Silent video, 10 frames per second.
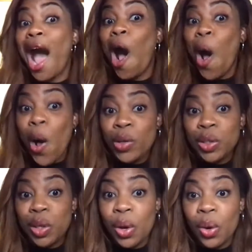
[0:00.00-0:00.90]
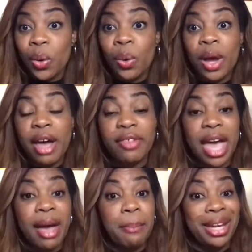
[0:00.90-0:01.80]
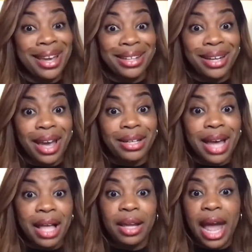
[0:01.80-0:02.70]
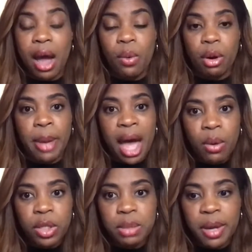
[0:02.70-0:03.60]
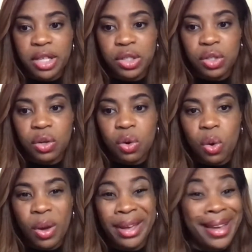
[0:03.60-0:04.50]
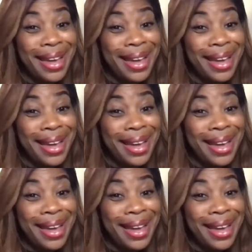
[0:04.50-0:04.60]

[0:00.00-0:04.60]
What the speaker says: Also, I've got my $99 hour power special going.